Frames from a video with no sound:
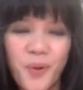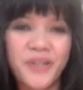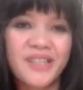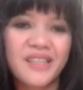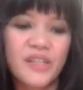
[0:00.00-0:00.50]

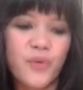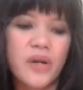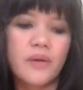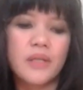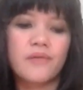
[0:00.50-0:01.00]

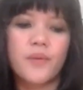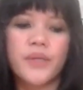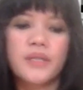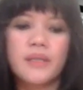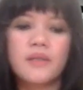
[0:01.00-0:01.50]
literary
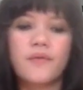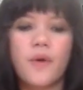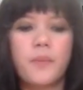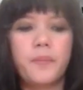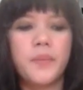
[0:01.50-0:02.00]
voices
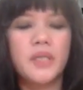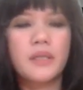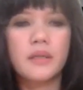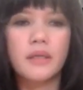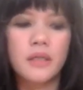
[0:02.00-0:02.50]
from
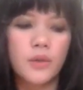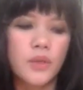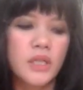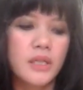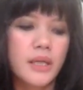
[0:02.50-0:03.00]
Eastern
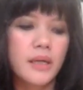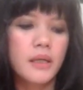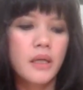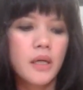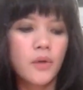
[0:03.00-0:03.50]
Indonesia
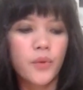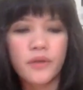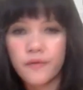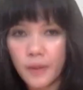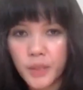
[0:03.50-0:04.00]
with
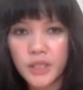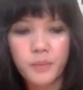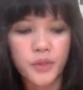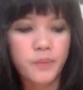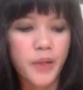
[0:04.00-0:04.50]
a
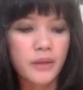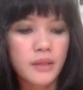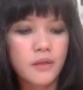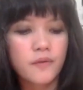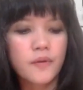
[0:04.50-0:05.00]
feminist
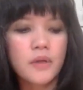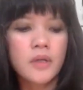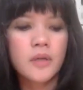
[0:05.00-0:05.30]
perspective.